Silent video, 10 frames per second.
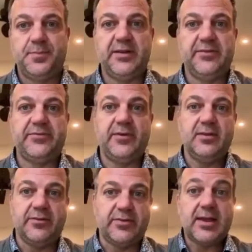If
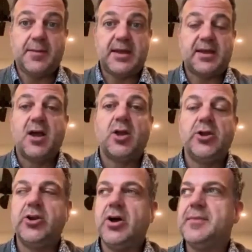they come back,
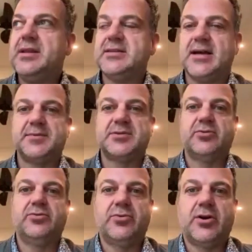you know how many times,
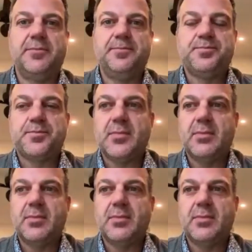Rob,